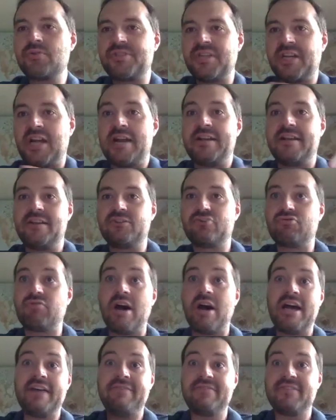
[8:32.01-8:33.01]
to kind of
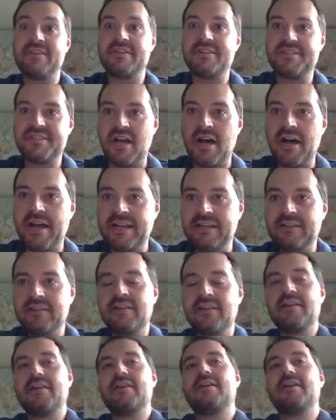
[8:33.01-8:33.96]
drive the design.